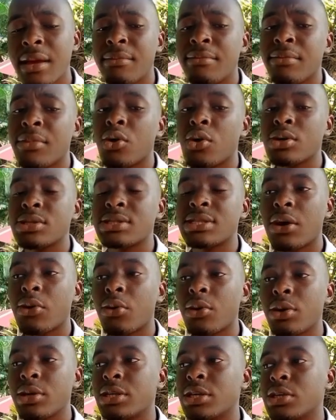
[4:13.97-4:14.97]
because
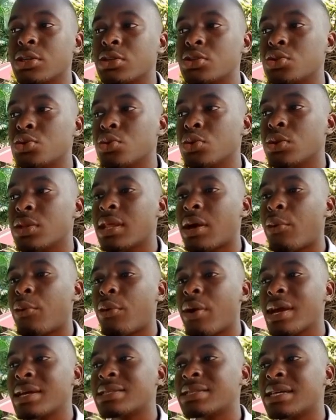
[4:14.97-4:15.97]
according to the
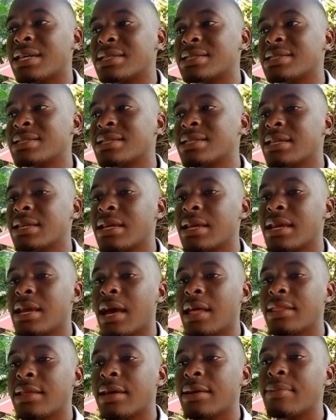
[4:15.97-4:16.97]
writers in
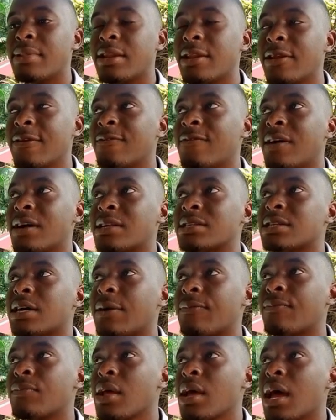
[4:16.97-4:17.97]
here, they believe that
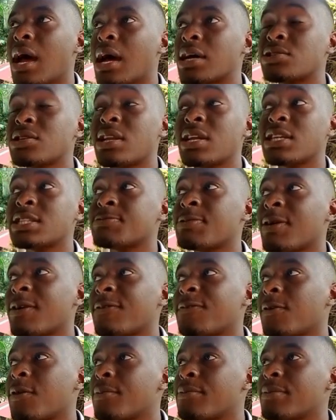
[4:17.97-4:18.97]
a student's
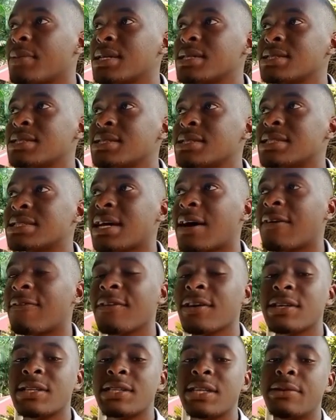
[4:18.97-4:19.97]
performance is
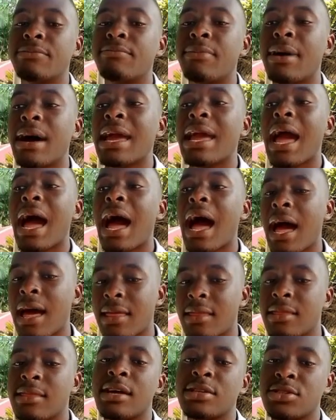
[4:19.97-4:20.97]
affected by
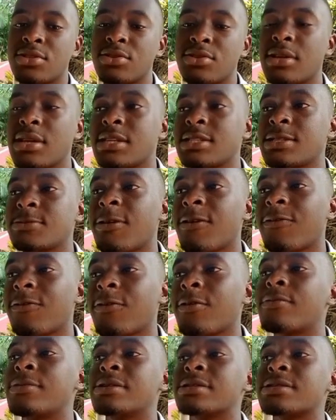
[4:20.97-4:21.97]
other students'
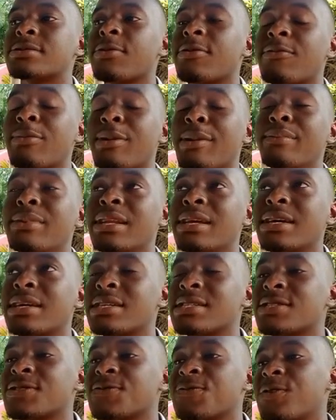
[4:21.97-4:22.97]
performance, probably
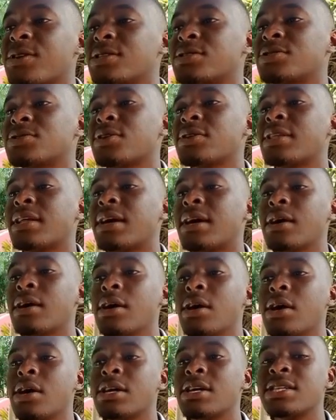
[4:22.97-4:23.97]
his friends or
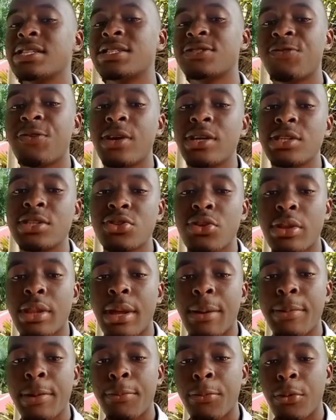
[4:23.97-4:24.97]

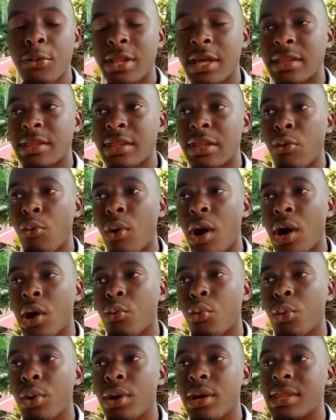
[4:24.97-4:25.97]
the people that they
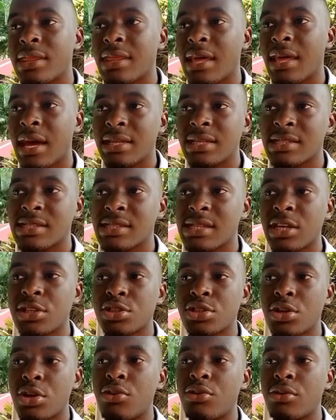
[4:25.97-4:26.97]
work with, their
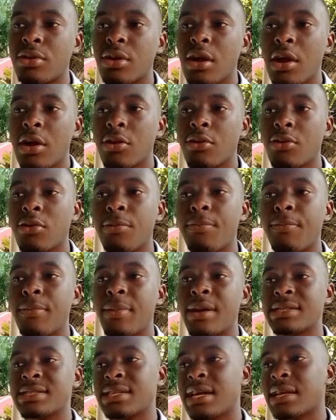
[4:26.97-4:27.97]
discussion
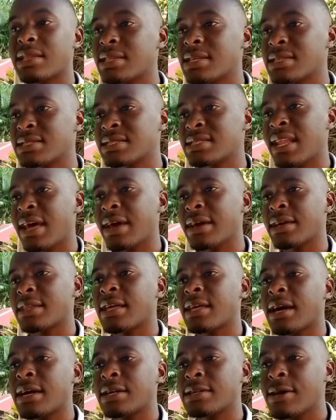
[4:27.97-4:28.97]
groupmates and things like
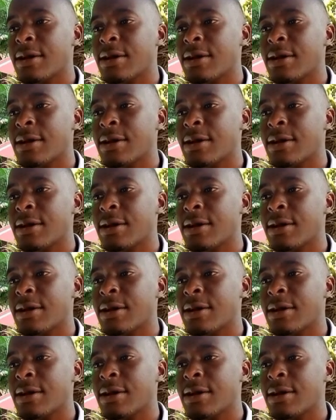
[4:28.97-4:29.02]
that.